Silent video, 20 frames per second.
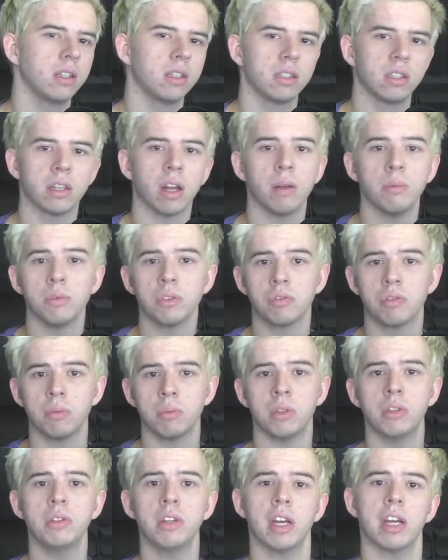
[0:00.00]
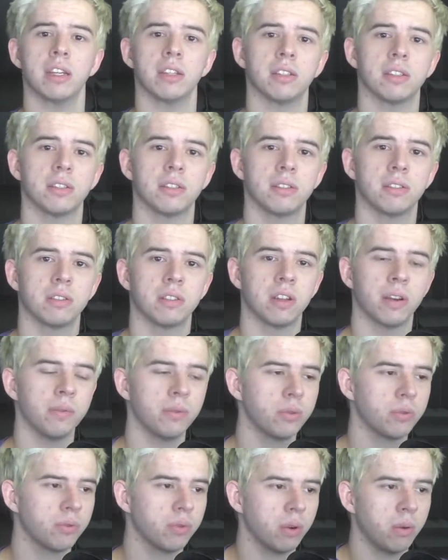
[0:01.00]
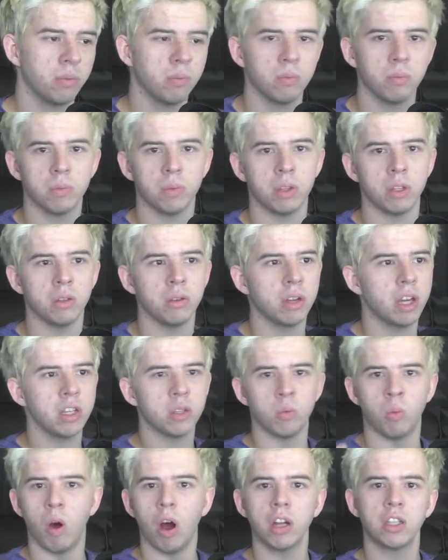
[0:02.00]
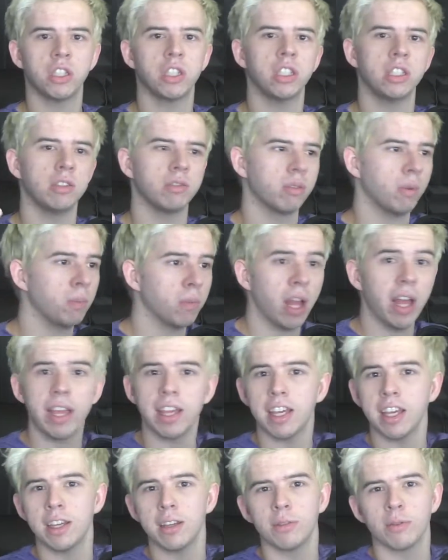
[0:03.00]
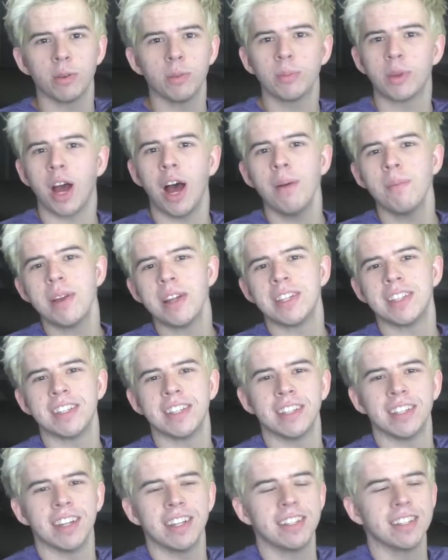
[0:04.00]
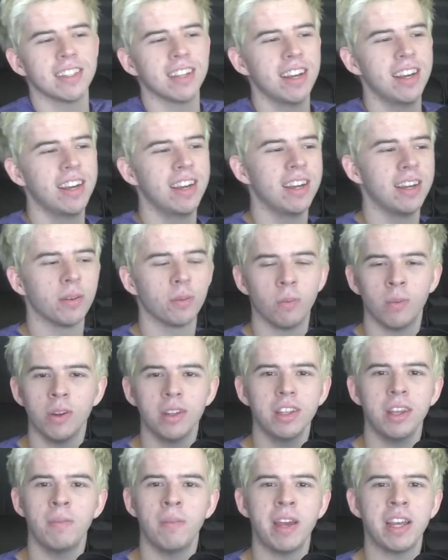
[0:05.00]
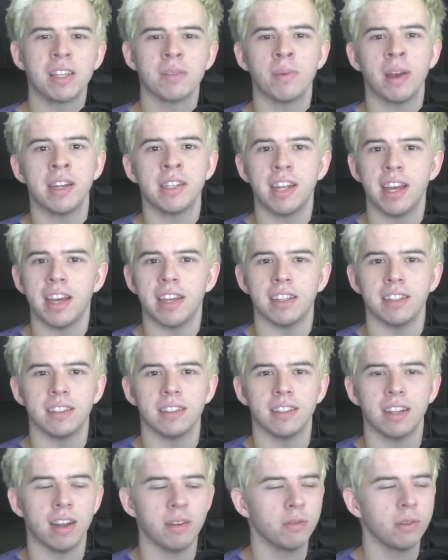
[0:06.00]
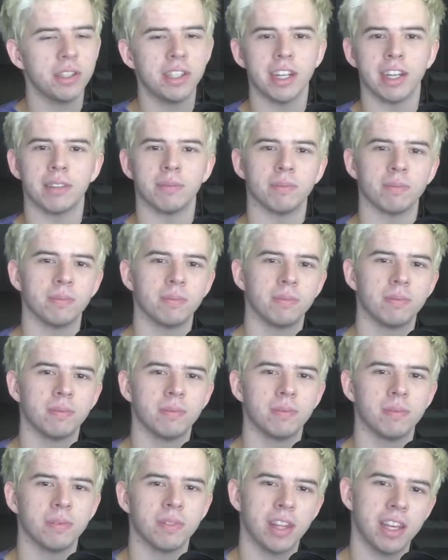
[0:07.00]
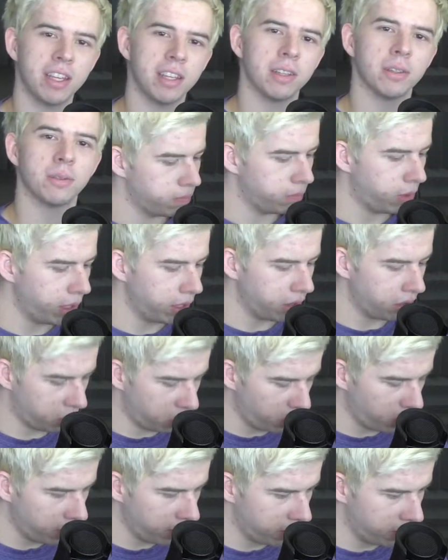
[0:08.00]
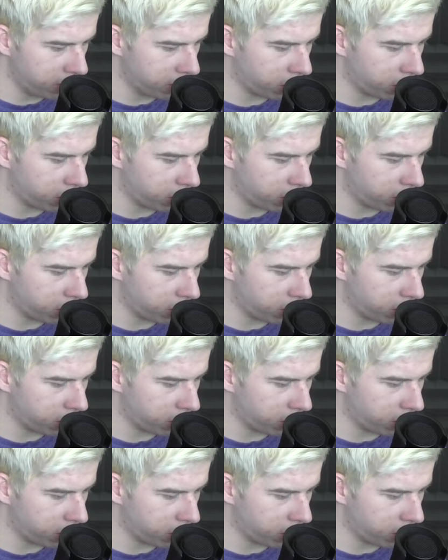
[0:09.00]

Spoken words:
comes from you guys. Comes from you guys watching, from liking, from commenting. It's really makes my day every time. Thank you. But the tortoise is